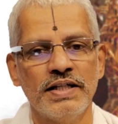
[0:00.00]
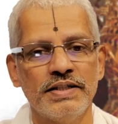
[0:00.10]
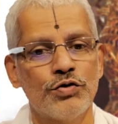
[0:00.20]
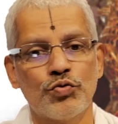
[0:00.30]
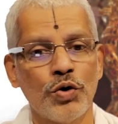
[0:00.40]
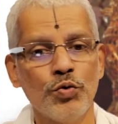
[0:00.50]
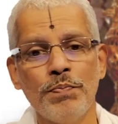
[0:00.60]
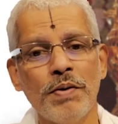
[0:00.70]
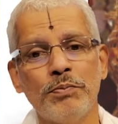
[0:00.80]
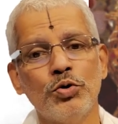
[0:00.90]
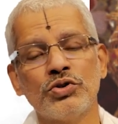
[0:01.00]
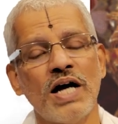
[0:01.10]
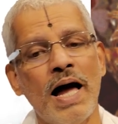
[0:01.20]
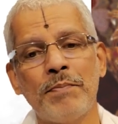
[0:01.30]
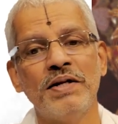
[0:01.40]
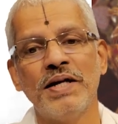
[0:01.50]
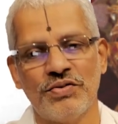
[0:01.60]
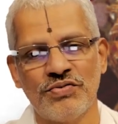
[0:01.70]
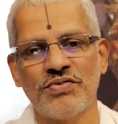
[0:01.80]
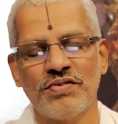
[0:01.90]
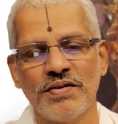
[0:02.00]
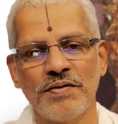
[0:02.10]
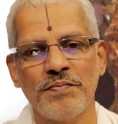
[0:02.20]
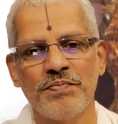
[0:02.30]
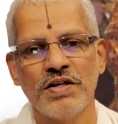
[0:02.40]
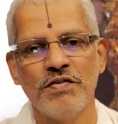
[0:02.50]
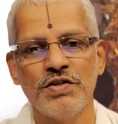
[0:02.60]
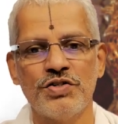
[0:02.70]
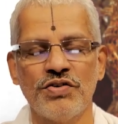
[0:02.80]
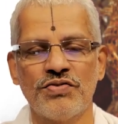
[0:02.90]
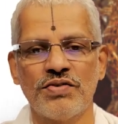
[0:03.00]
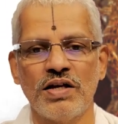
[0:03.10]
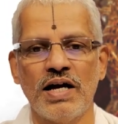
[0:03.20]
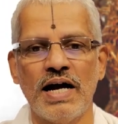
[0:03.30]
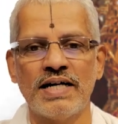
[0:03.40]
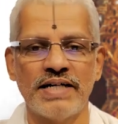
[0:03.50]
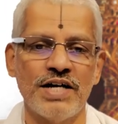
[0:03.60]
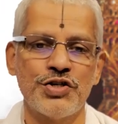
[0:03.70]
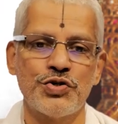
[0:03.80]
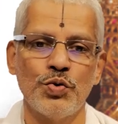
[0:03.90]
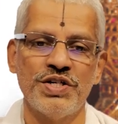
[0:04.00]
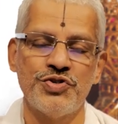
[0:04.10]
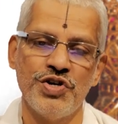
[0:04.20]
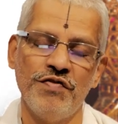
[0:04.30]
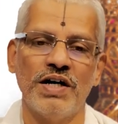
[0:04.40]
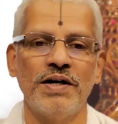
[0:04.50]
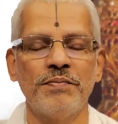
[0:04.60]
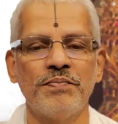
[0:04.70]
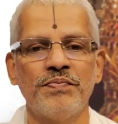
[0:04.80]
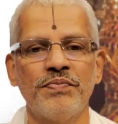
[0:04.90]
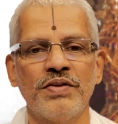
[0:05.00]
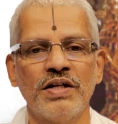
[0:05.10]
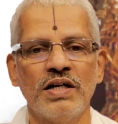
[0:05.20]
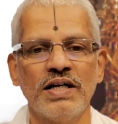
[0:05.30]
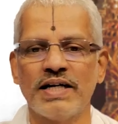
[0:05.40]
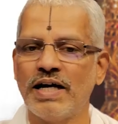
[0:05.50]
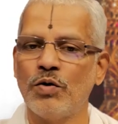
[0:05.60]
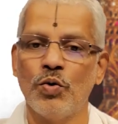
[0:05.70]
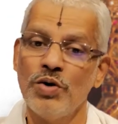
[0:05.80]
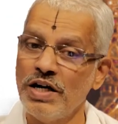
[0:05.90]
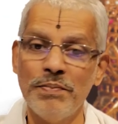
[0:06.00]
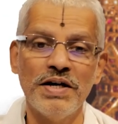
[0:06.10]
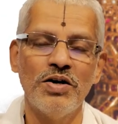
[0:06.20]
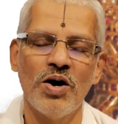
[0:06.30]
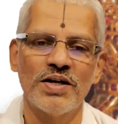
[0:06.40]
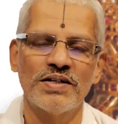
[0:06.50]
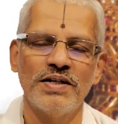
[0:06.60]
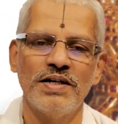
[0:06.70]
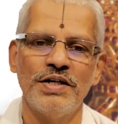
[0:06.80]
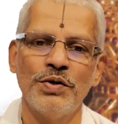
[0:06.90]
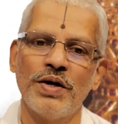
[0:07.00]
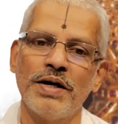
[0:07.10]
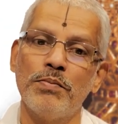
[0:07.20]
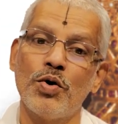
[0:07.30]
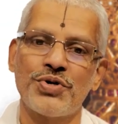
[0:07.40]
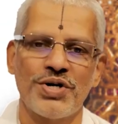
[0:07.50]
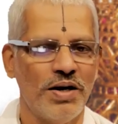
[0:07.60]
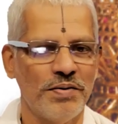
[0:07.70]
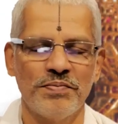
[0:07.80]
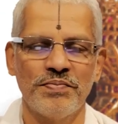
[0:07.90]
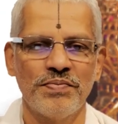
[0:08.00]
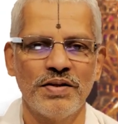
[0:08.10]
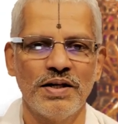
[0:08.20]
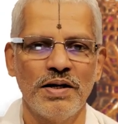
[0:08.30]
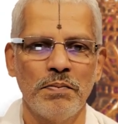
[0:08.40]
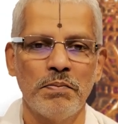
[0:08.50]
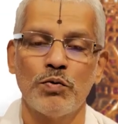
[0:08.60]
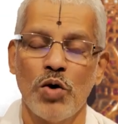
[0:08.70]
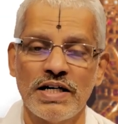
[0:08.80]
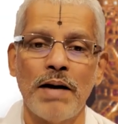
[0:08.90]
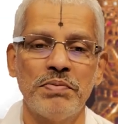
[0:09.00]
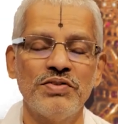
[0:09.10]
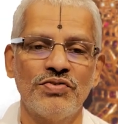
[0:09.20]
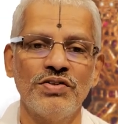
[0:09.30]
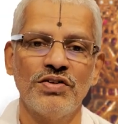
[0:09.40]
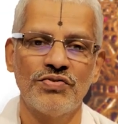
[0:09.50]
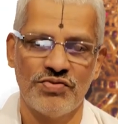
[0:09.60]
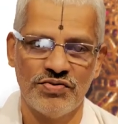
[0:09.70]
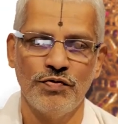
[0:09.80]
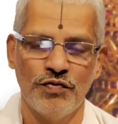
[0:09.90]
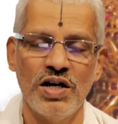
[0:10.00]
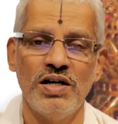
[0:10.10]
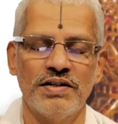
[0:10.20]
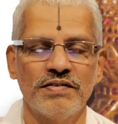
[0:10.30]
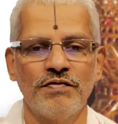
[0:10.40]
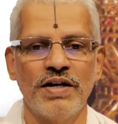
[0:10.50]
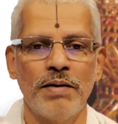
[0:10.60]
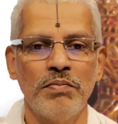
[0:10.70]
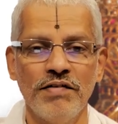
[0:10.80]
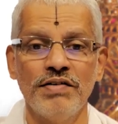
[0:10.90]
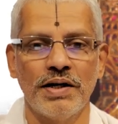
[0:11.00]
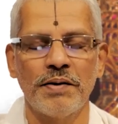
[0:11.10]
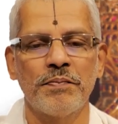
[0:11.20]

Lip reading: the Swarupa Bhuta happiness, which is attached to a jiva, can only be got during moksha. But what happens in this world when I'm living?